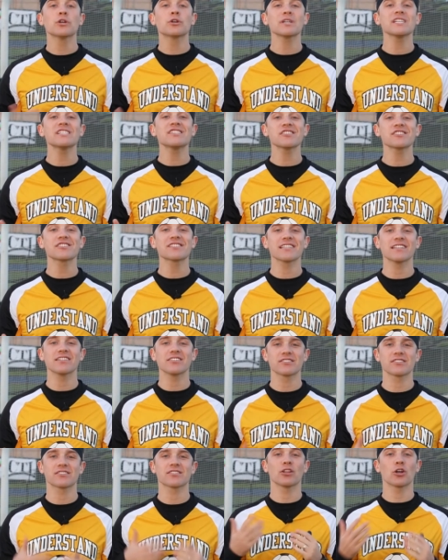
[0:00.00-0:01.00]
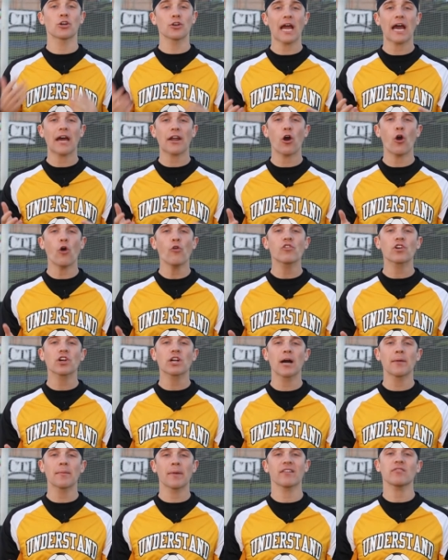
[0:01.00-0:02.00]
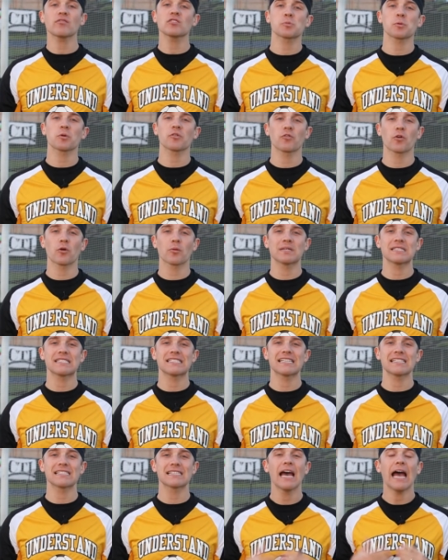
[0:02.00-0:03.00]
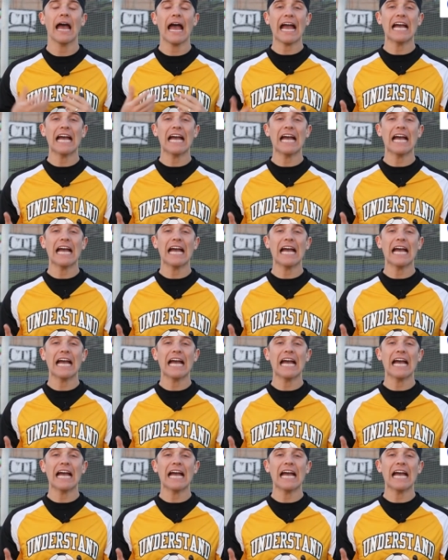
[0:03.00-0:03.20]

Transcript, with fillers: increase your skills, learn how to overcome average performances,